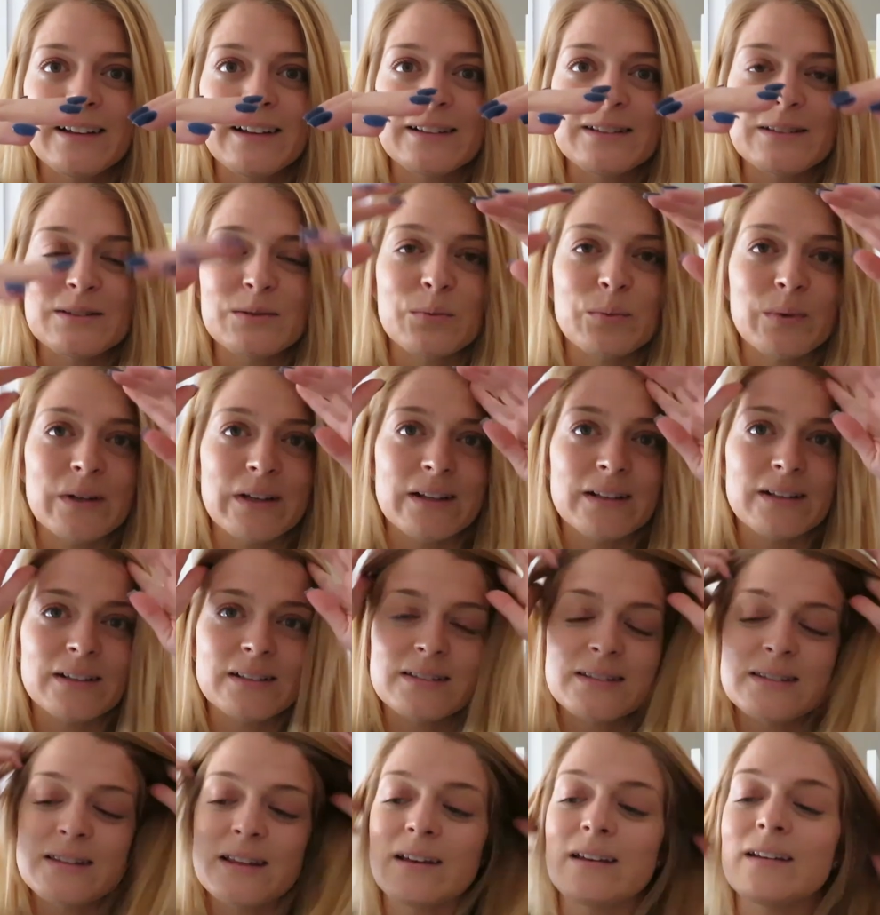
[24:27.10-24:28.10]
It's the
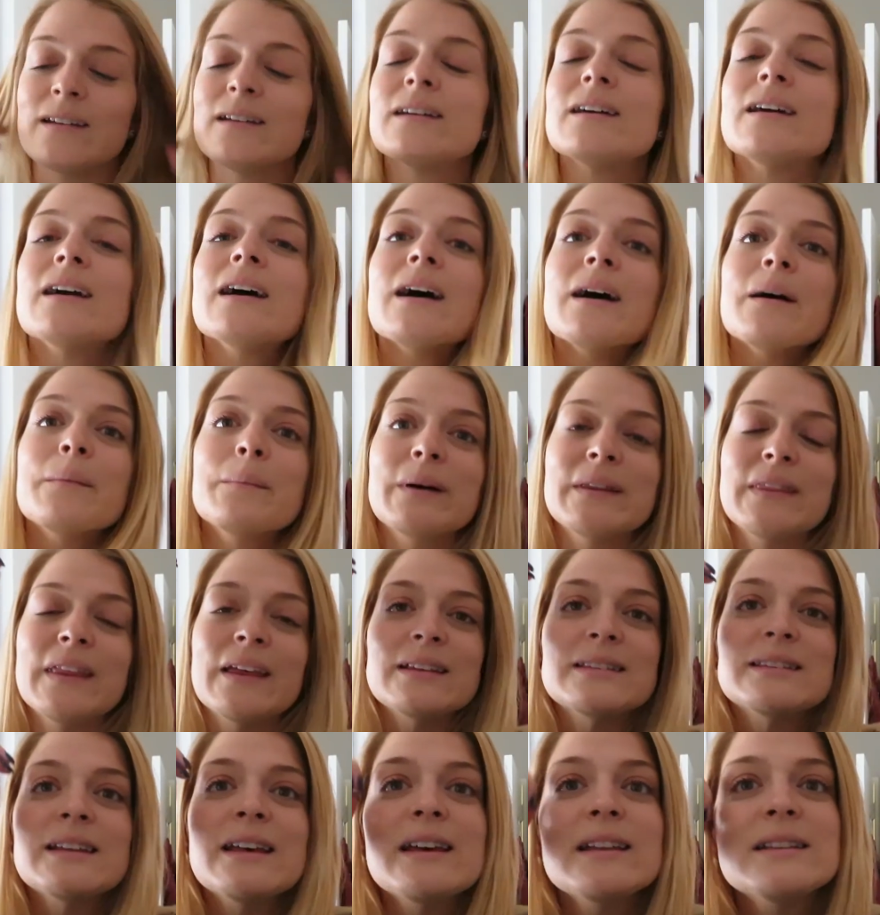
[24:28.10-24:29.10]
weirdest thing, but
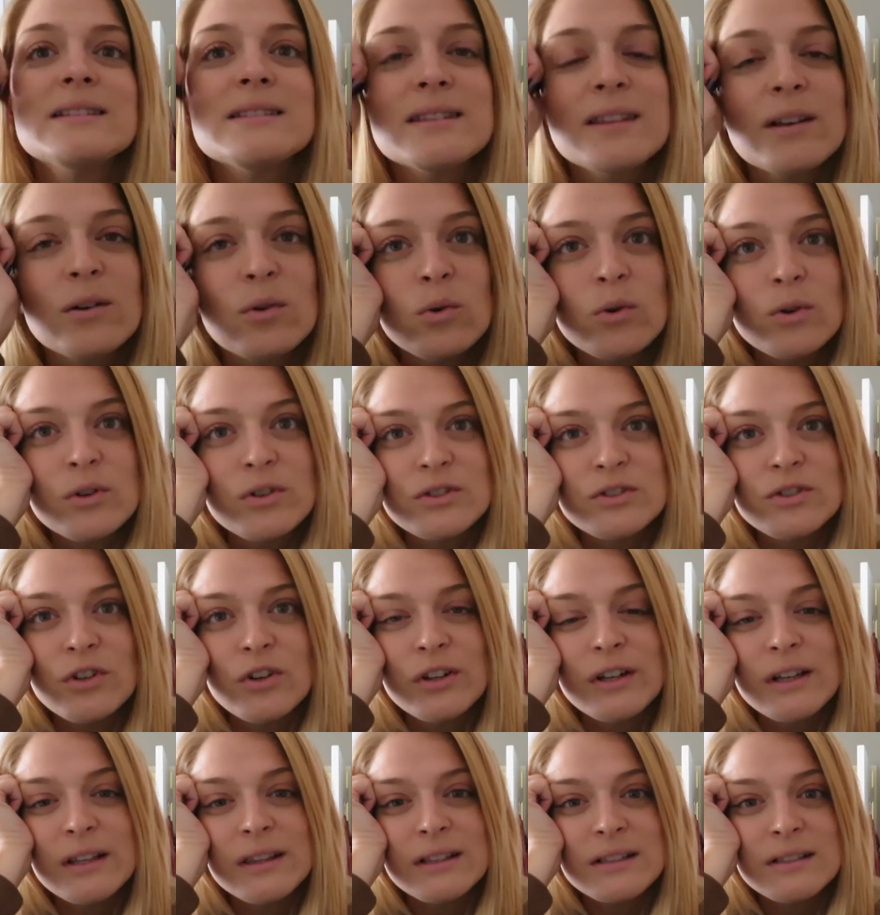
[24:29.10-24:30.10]
they say it's the
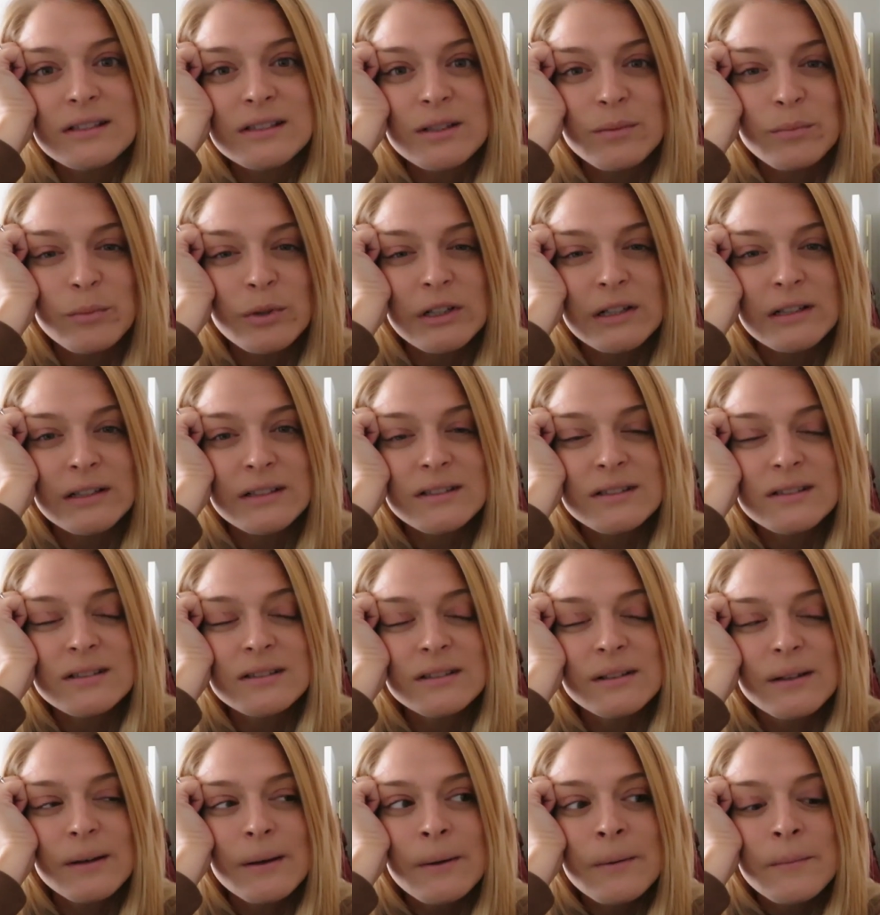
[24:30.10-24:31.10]
cortisone and the
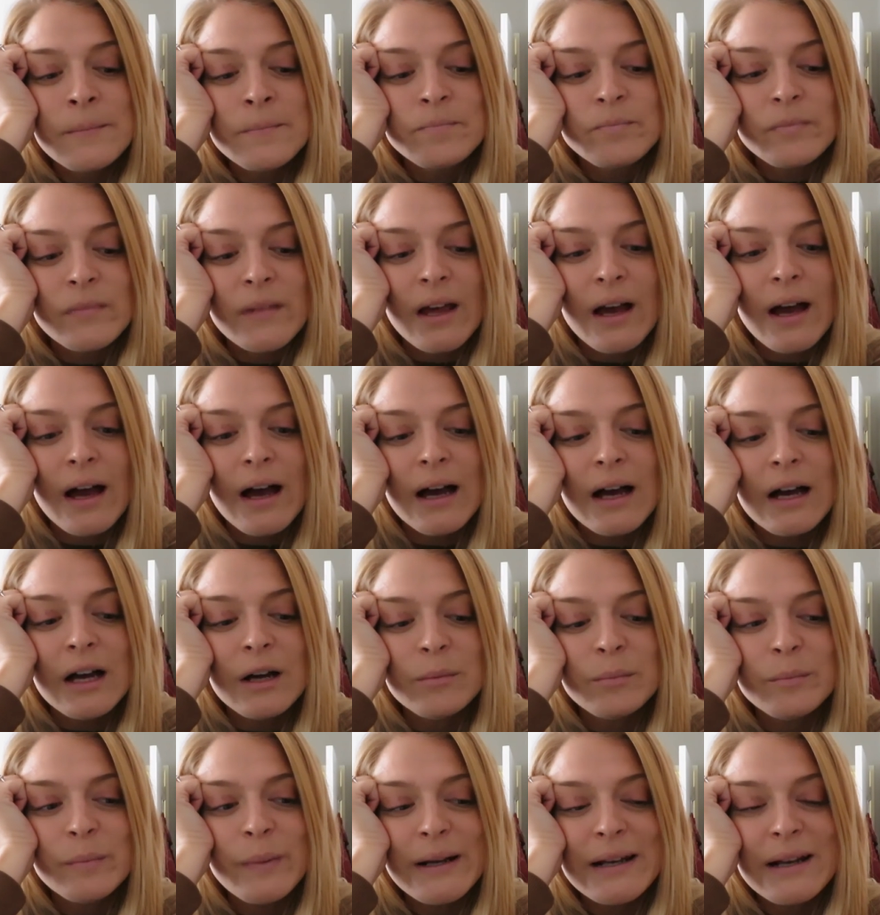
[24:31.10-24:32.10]
stimulants.
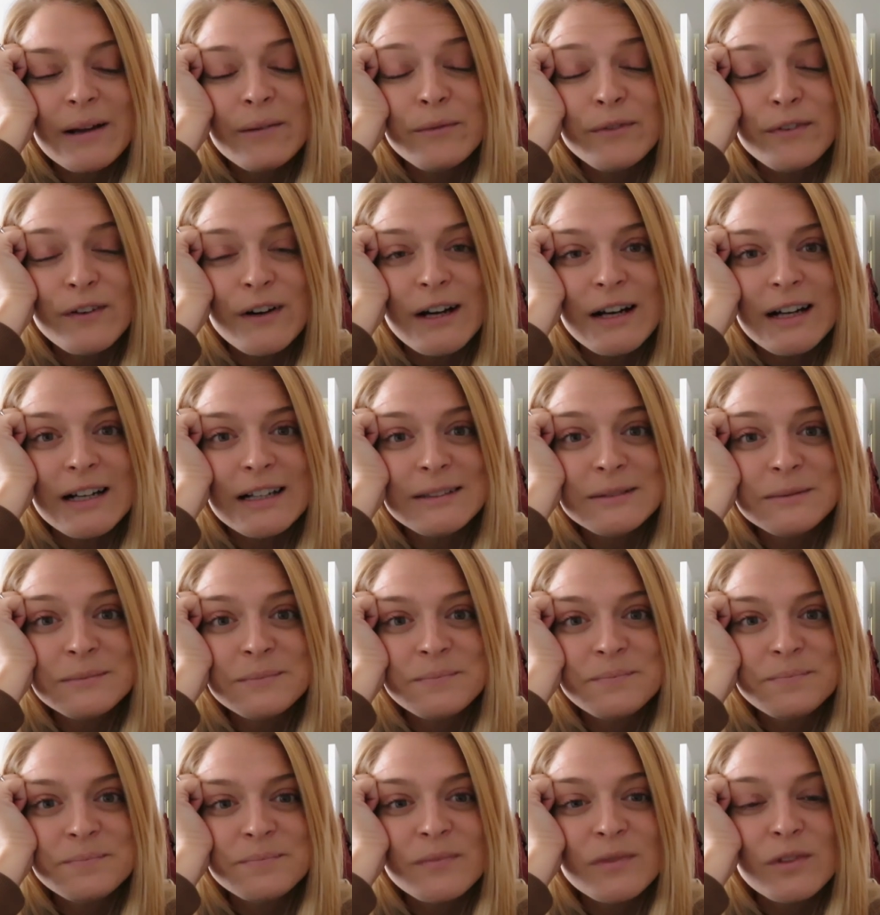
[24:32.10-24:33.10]
But I'm
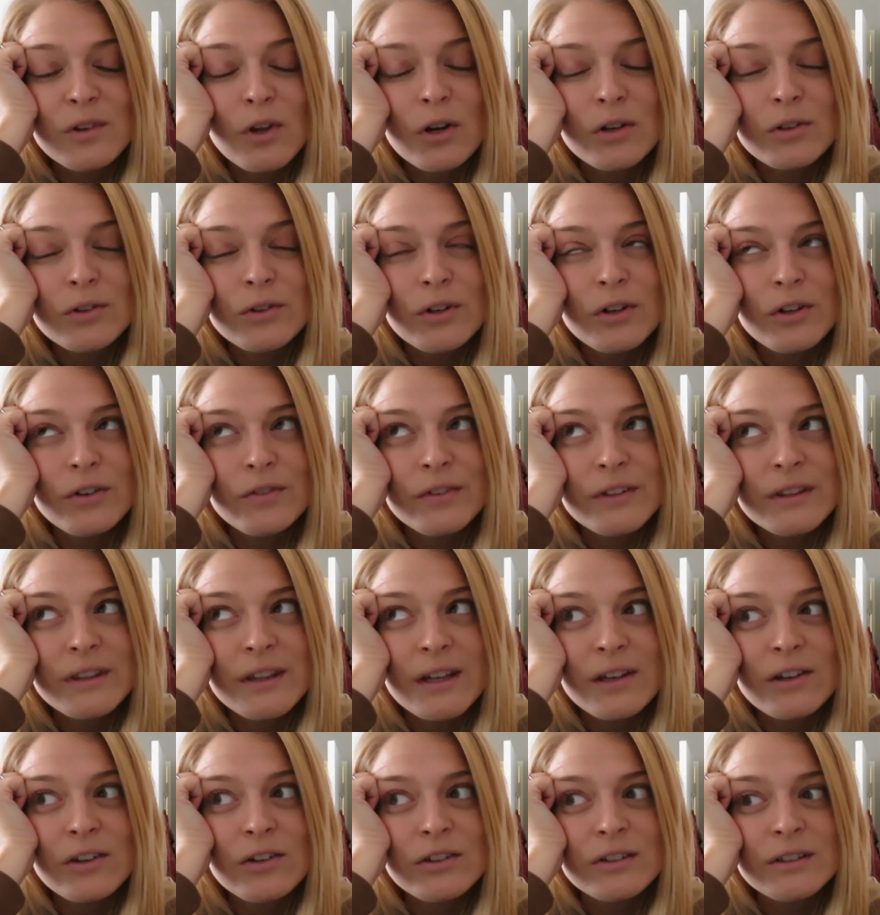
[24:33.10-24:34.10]
fine. Not COVID,
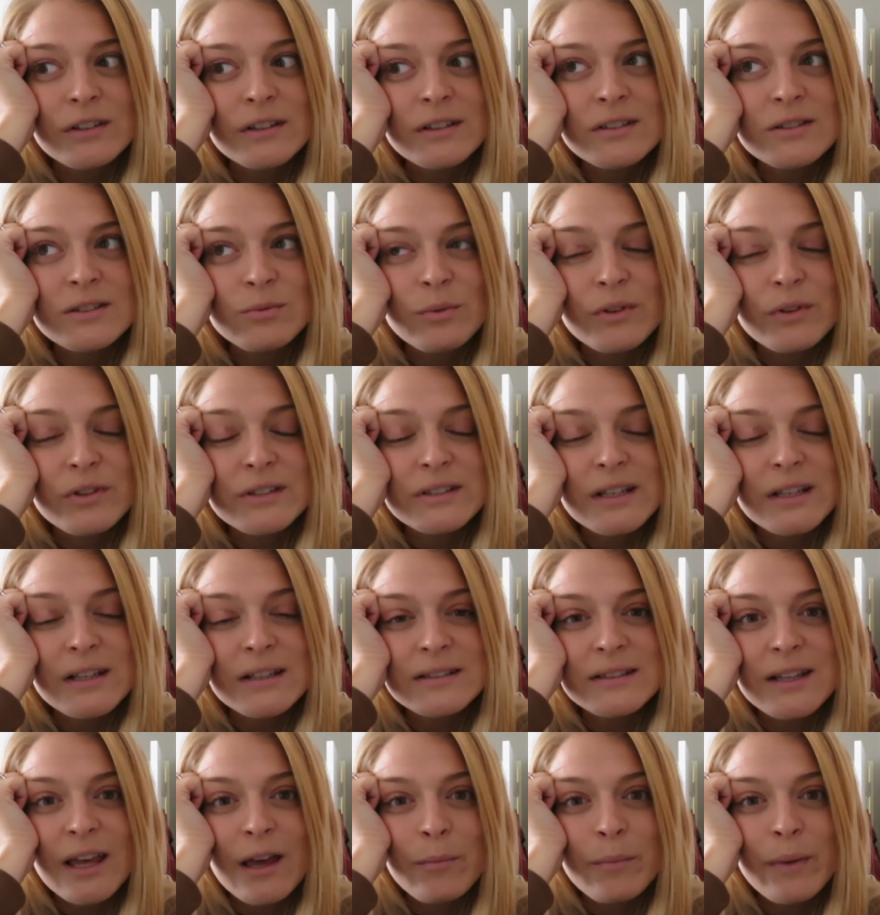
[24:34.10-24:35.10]
thank goodness. Well, the
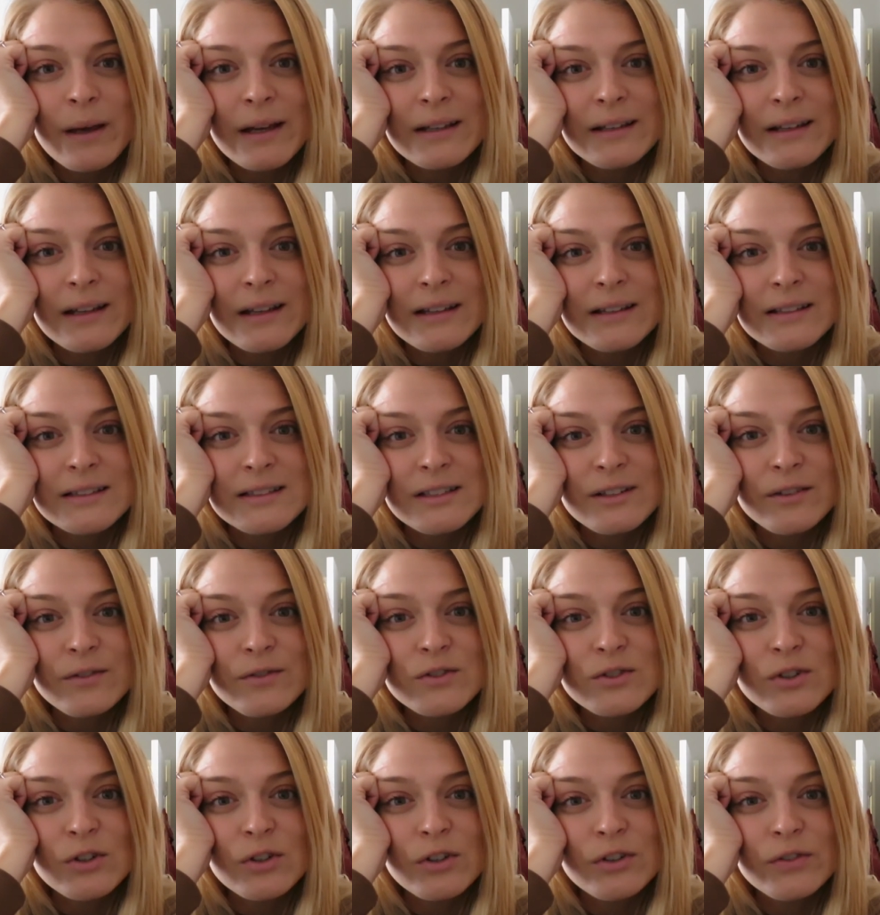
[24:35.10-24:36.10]
test came back negative,
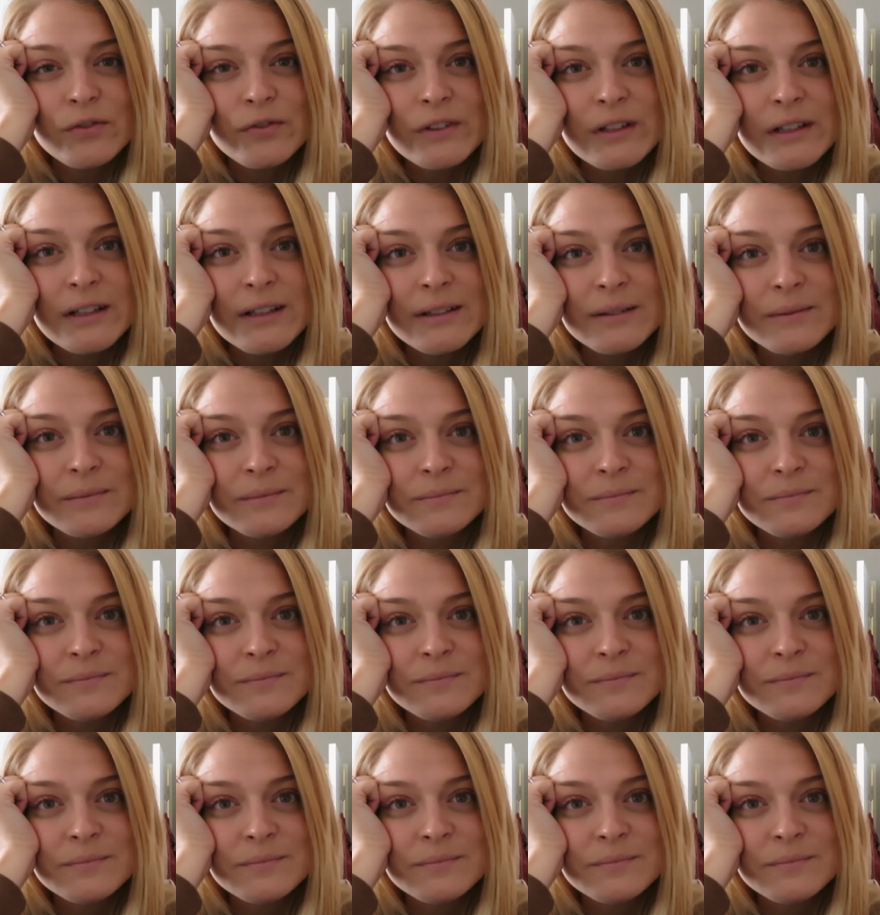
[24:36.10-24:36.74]
so hopefully